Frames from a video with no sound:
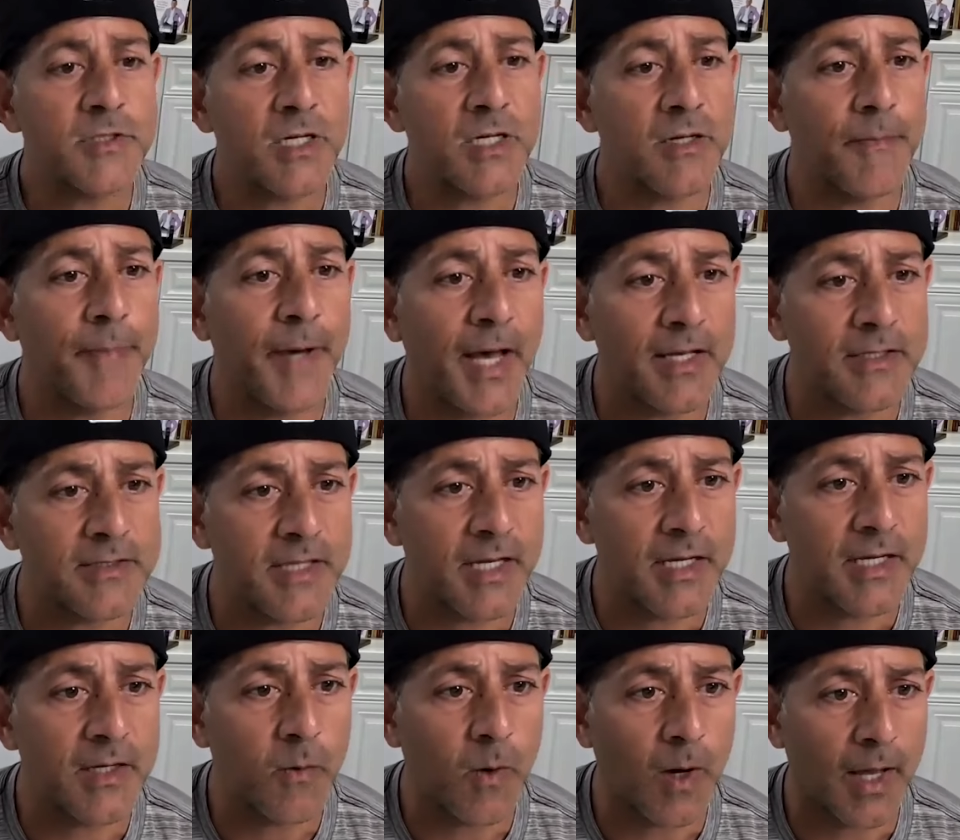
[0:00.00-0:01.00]
is going to pass
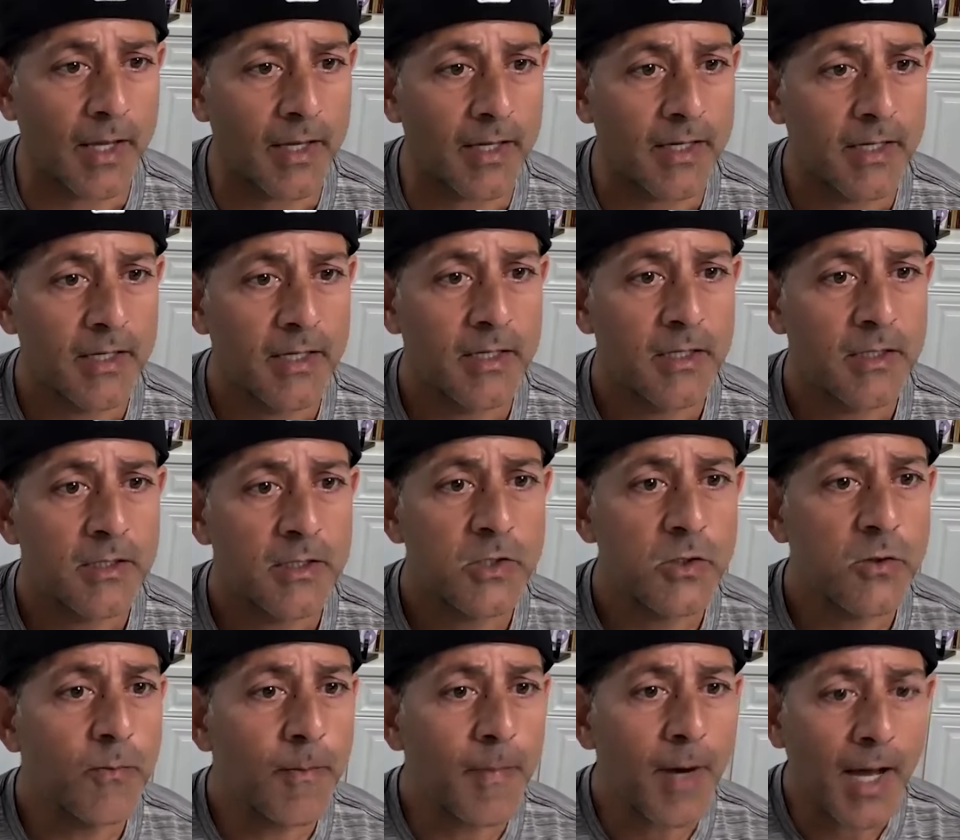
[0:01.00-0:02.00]
anyway.
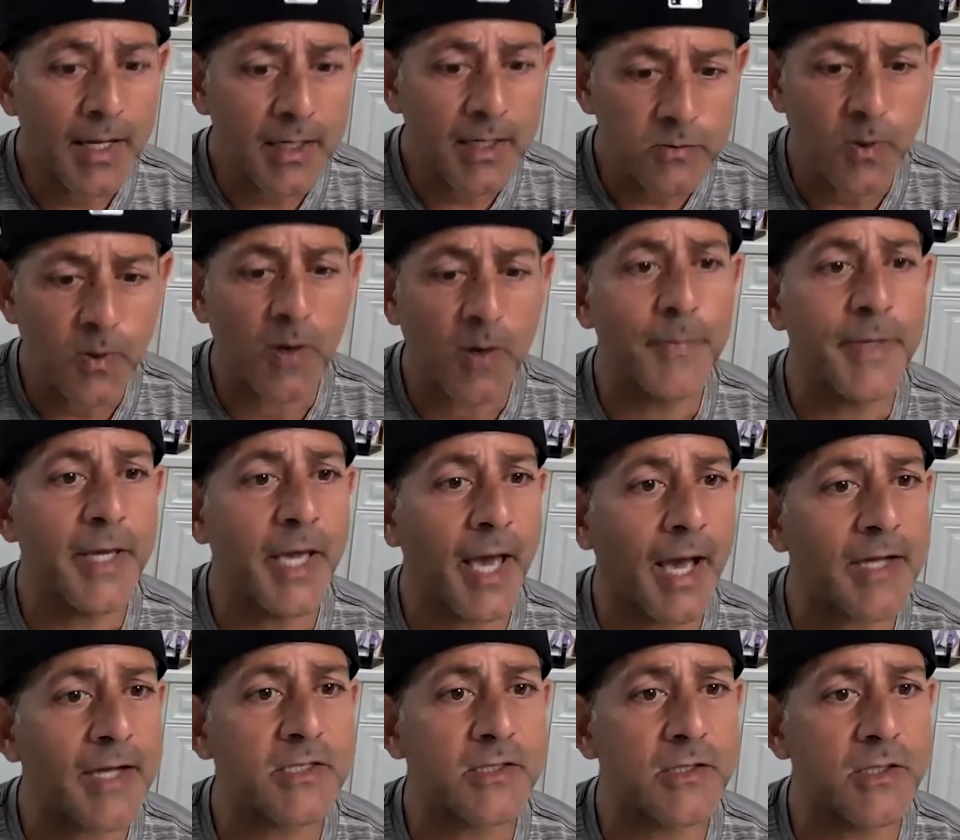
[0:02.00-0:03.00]
You might as well be
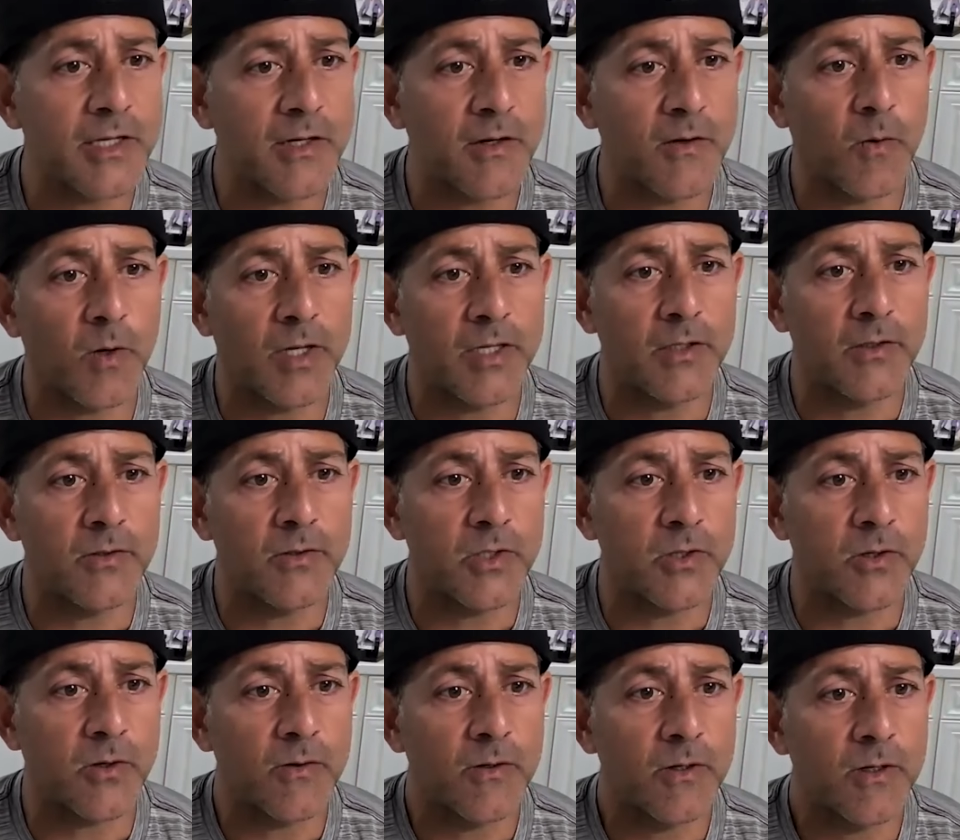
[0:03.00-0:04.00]
excellent at what you
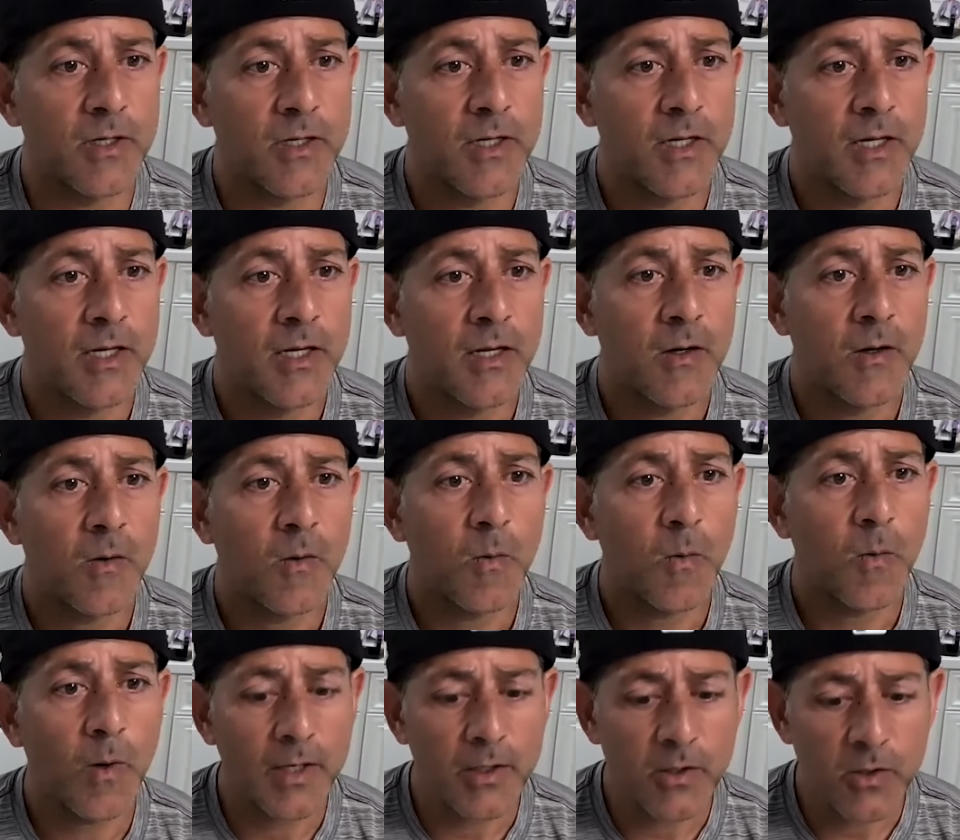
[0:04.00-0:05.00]
do.
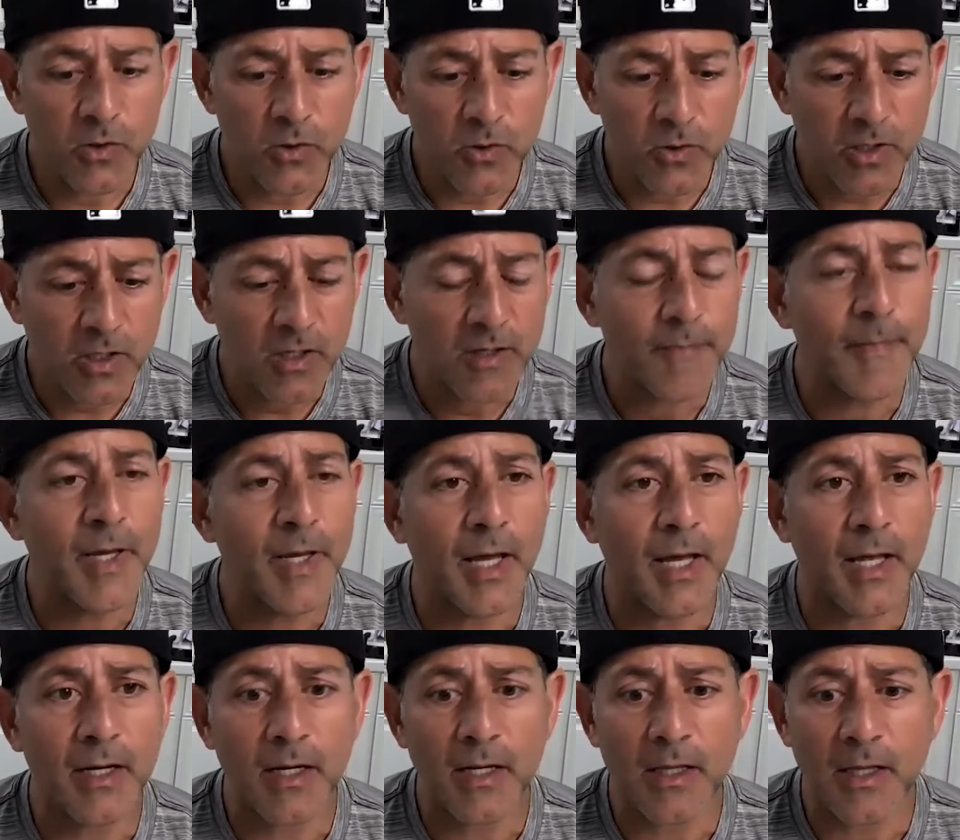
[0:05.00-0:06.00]
When you
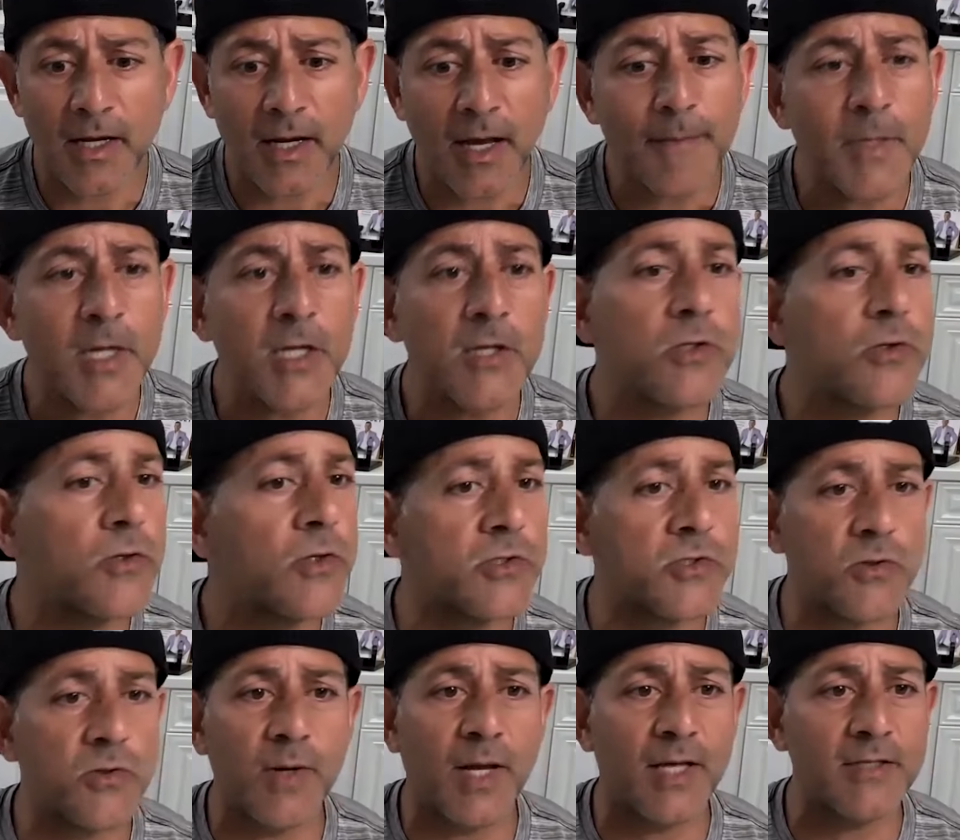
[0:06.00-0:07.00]
commit, like I'm going to do
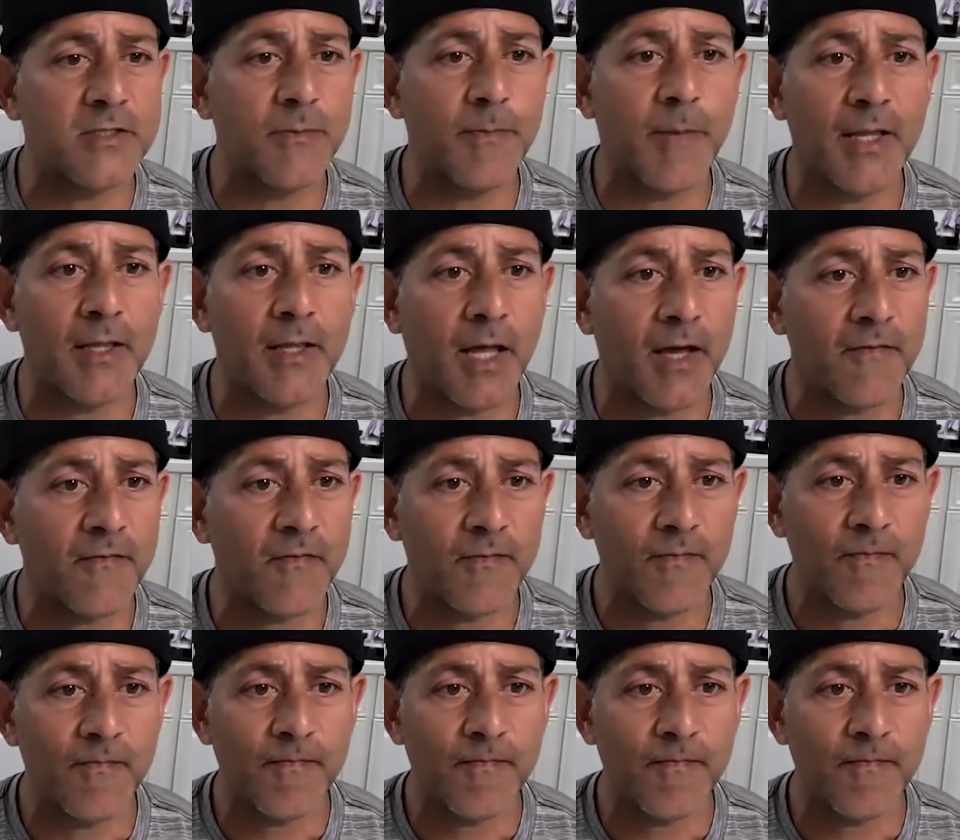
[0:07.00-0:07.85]
this the rest of my life.